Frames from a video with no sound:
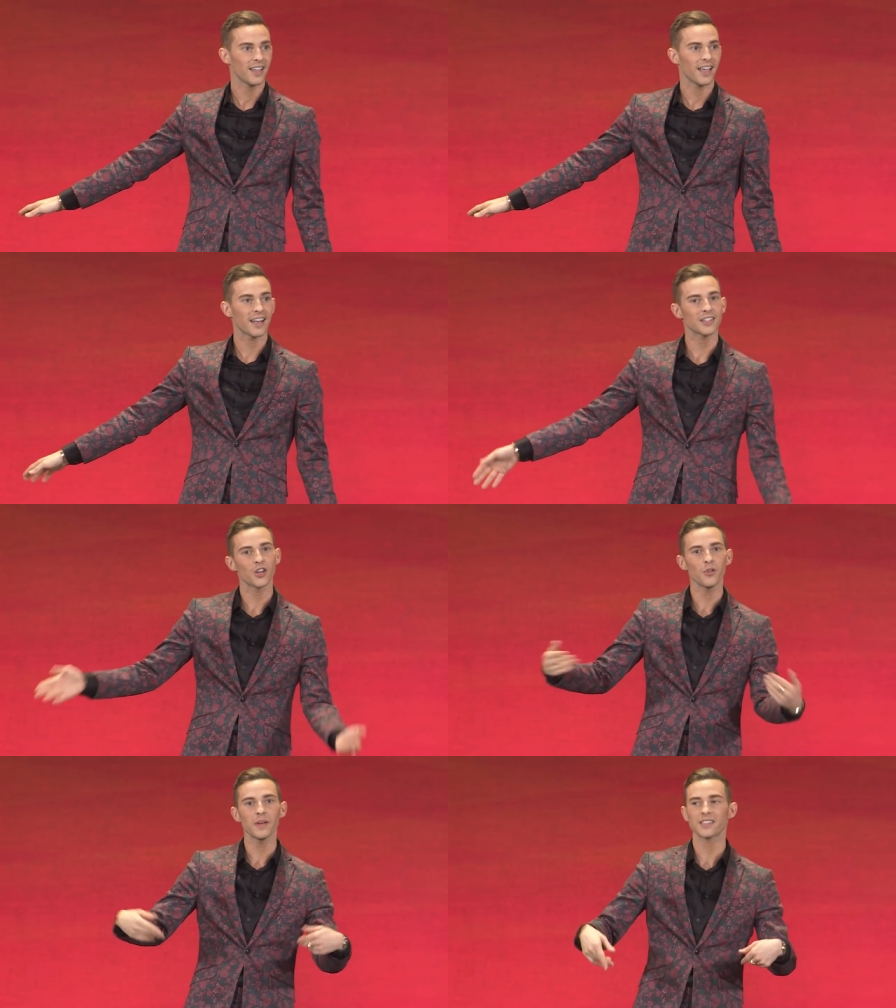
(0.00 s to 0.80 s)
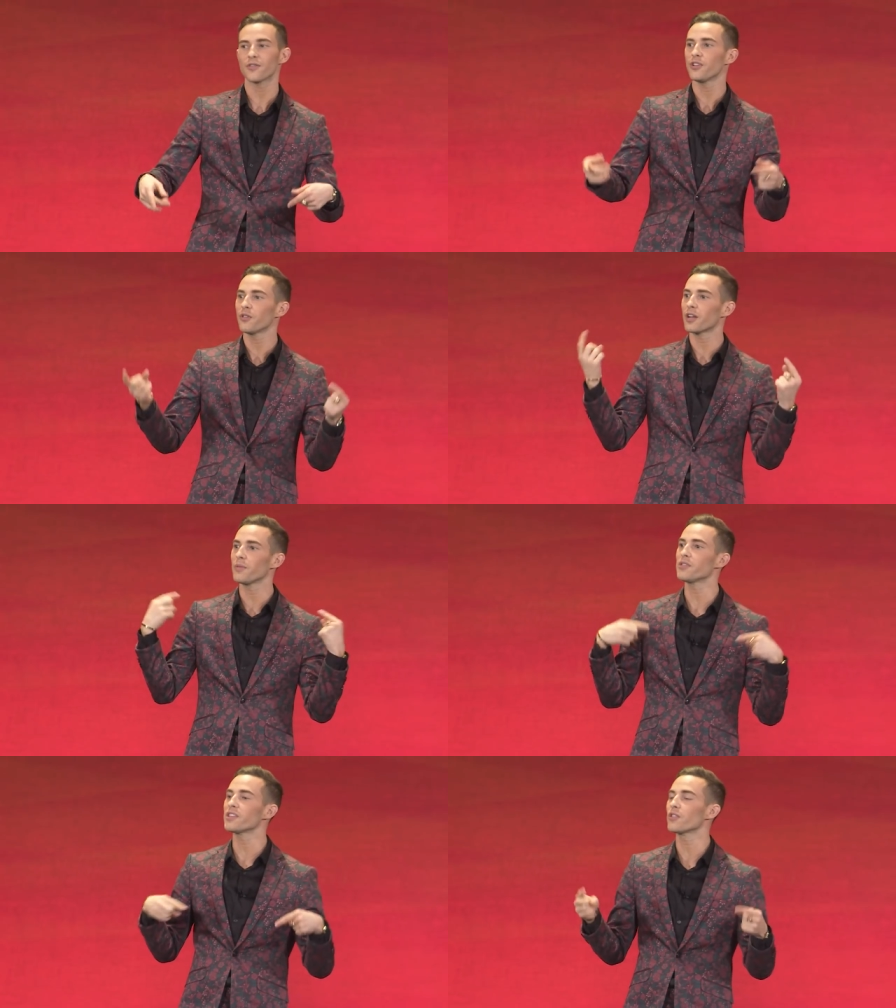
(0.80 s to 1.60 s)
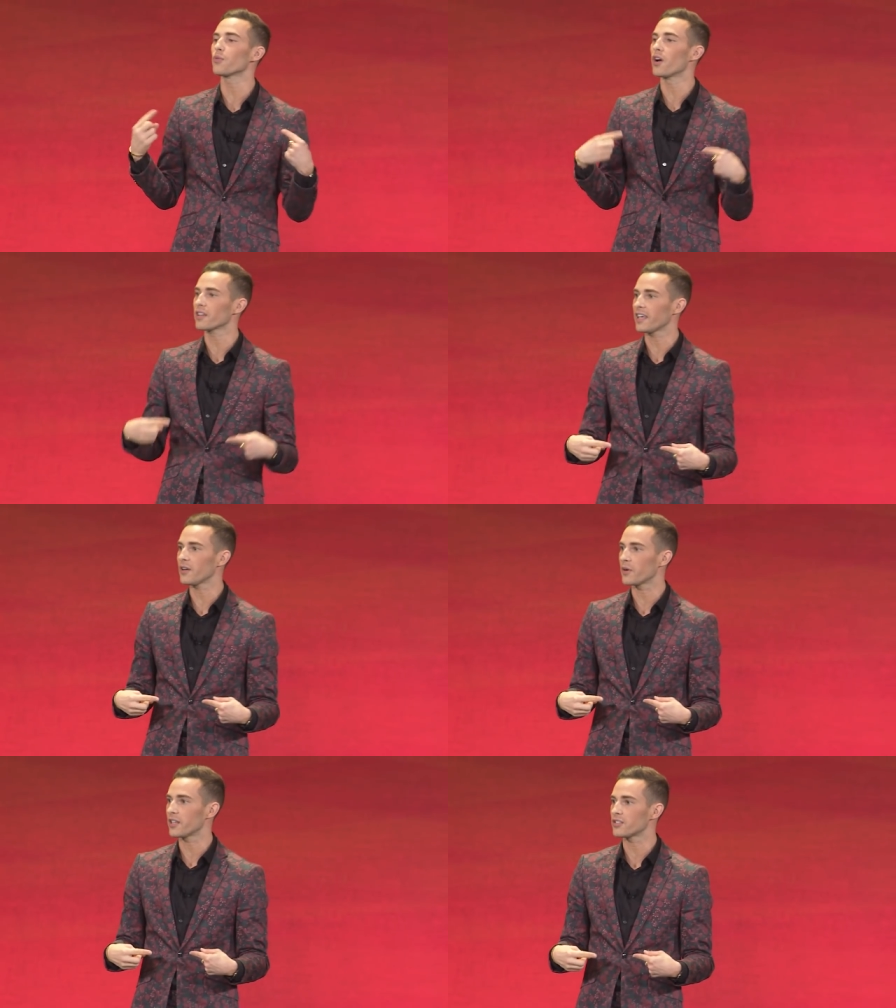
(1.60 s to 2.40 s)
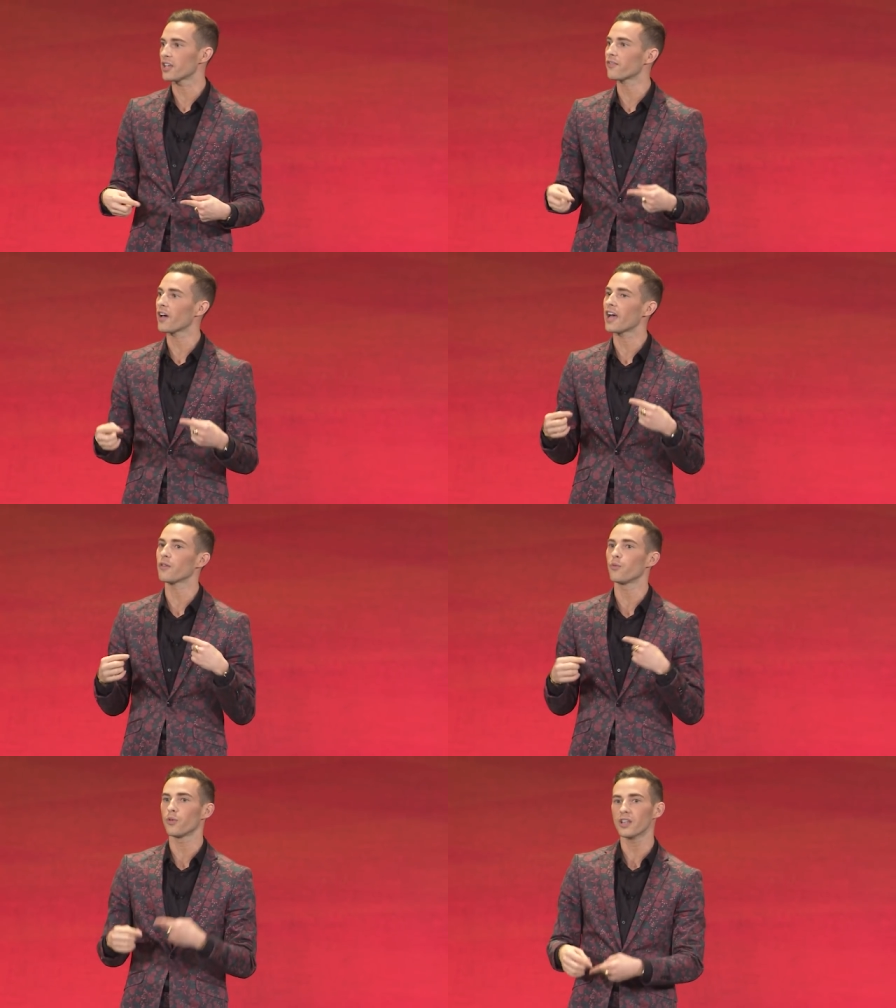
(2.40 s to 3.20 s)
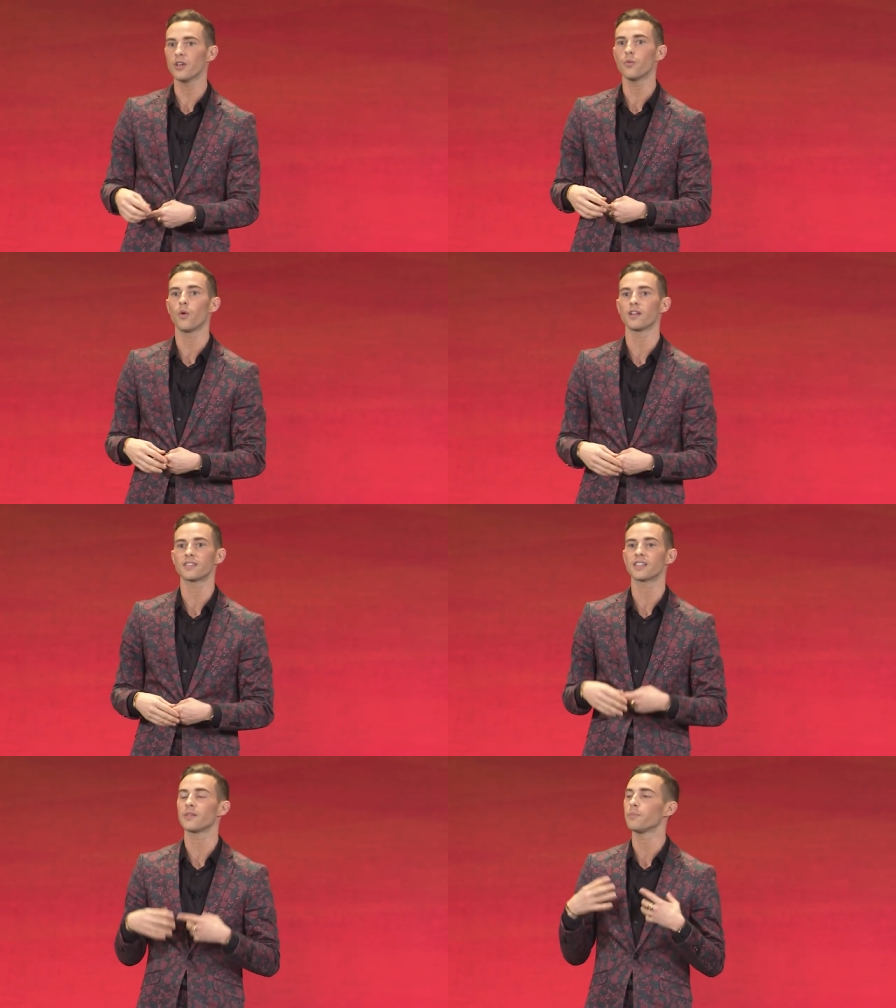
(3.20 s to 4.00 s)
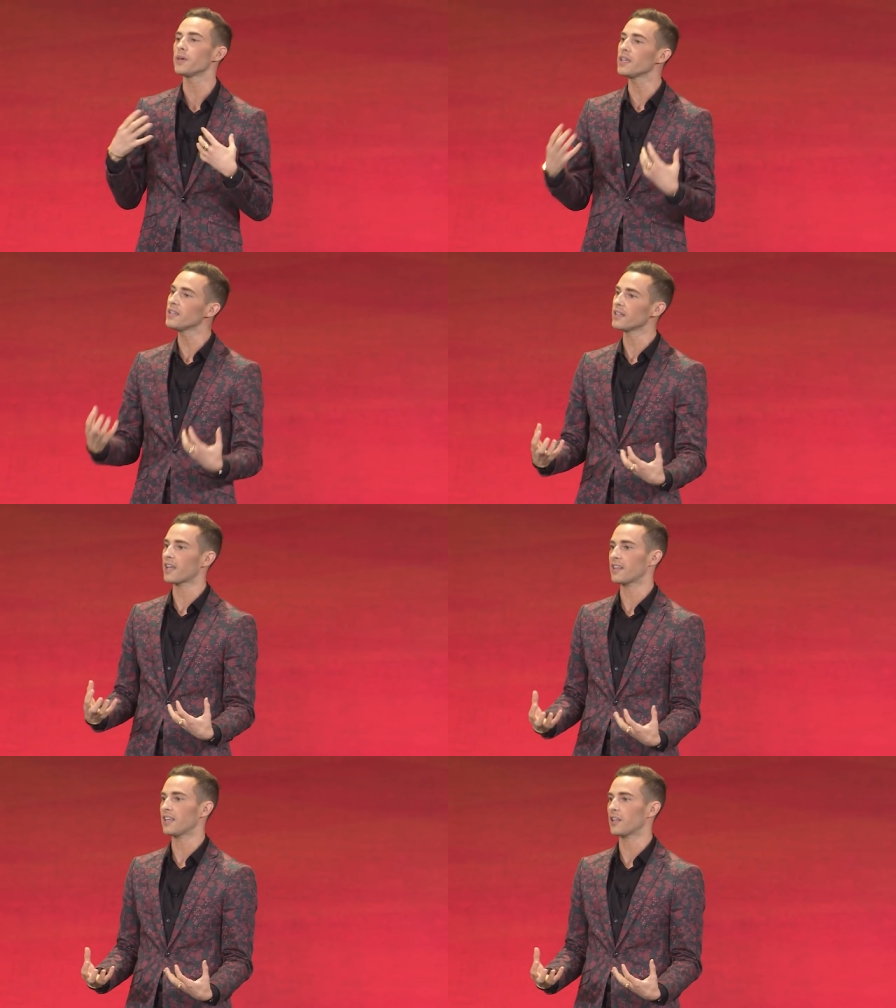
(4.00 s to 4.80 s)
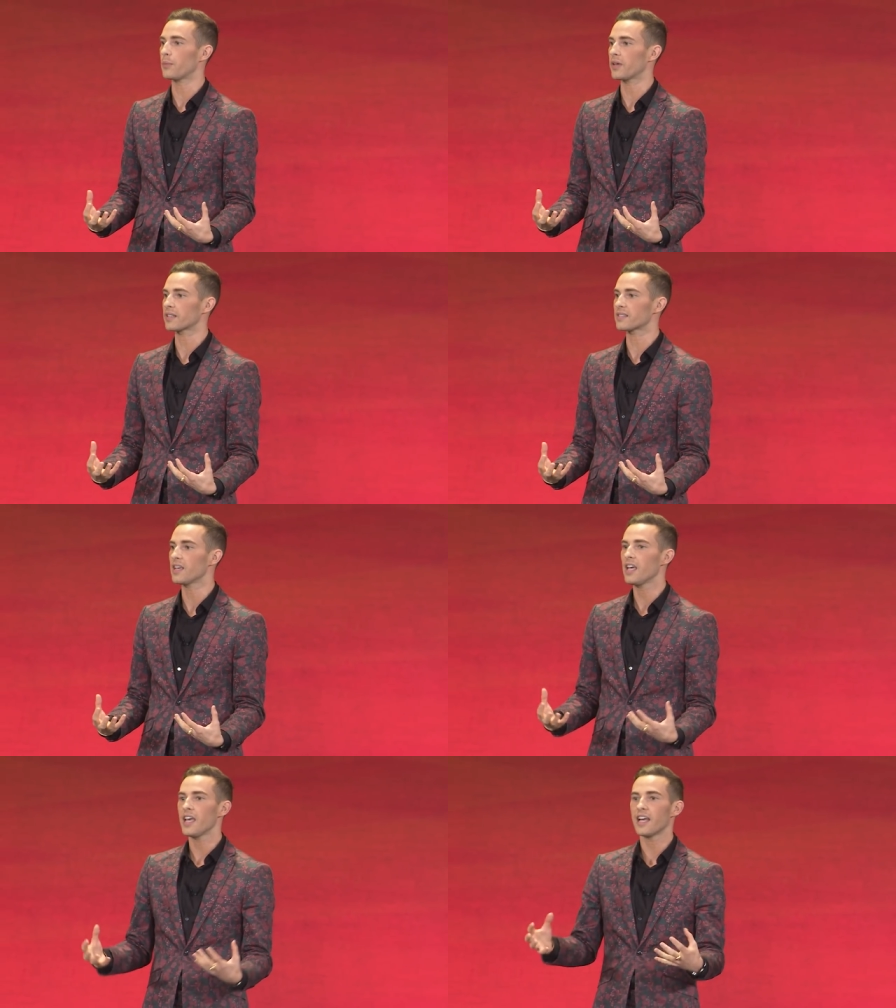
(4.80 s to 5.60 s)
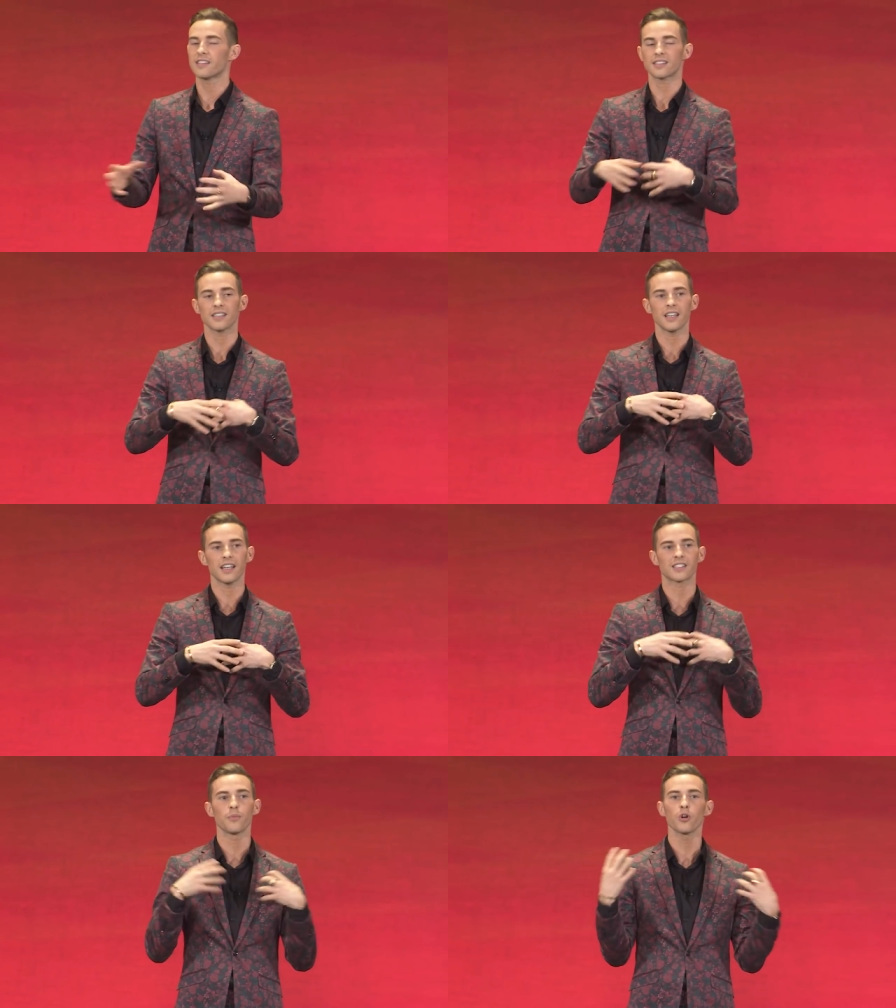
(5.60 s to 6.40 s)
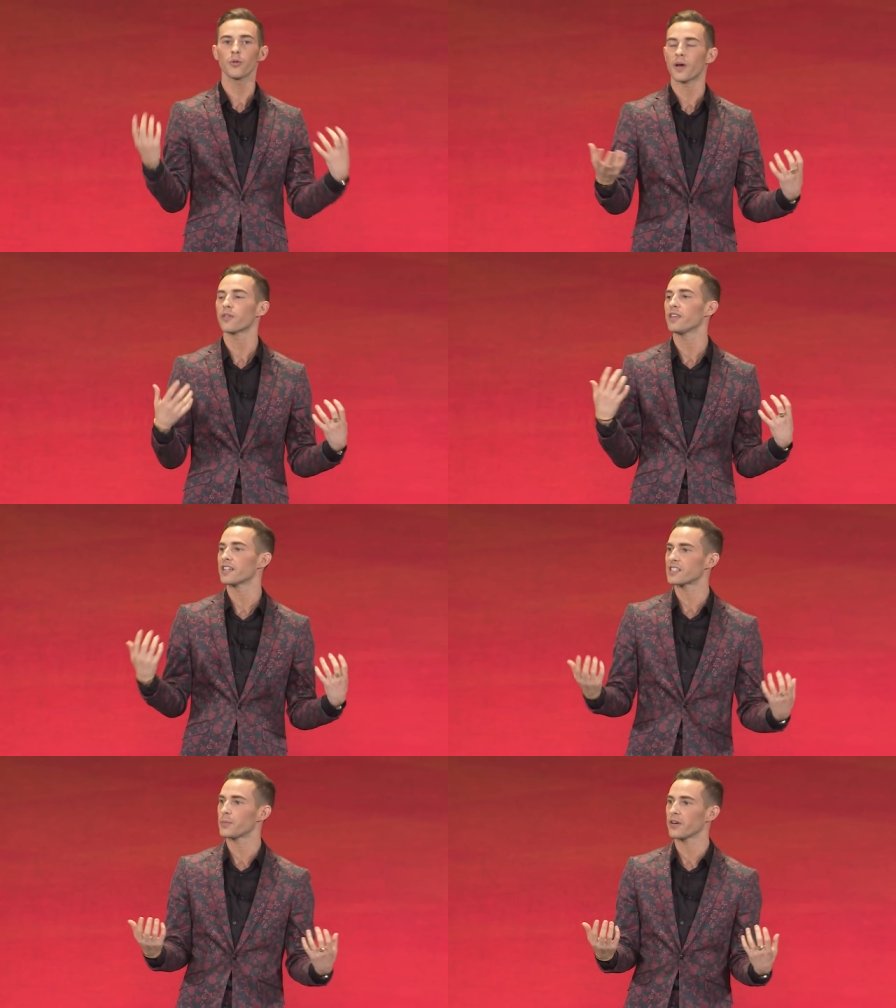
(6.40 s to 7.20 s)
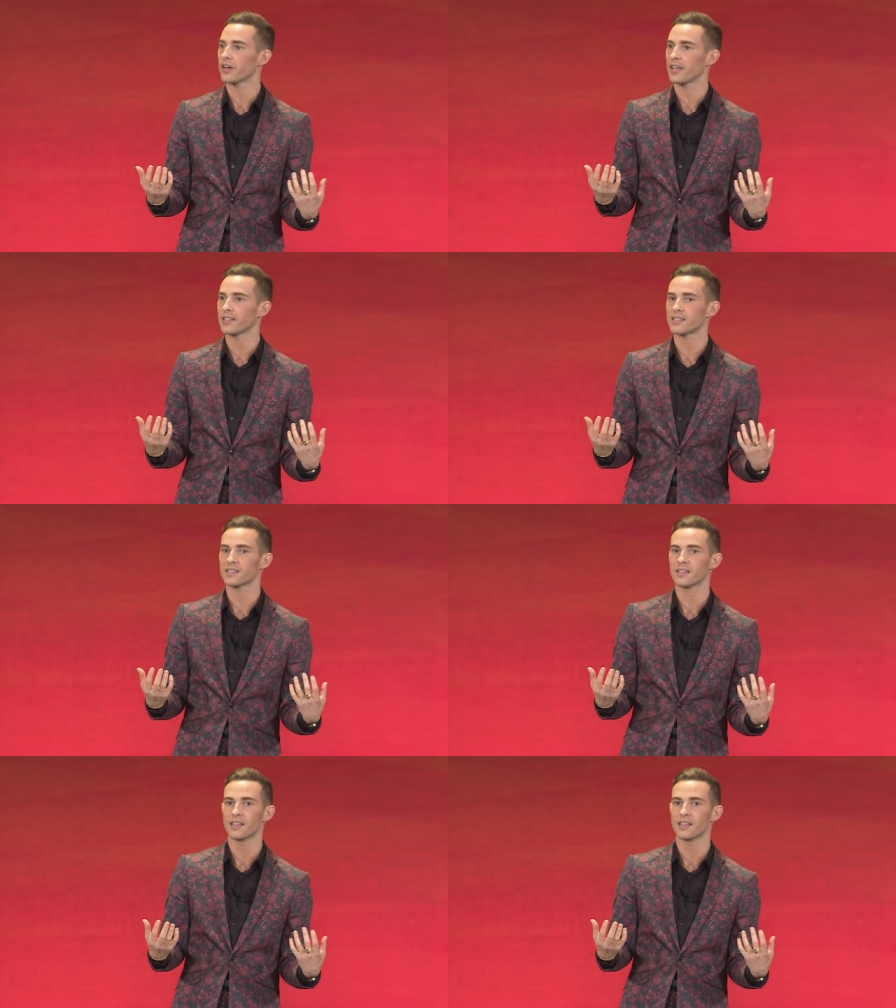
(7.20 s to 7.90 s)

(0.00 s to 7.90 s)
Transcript: And I told myself, you know what, I'm using the wrong language. If I really want to compete at the Olympics, it's, it's more about the experience.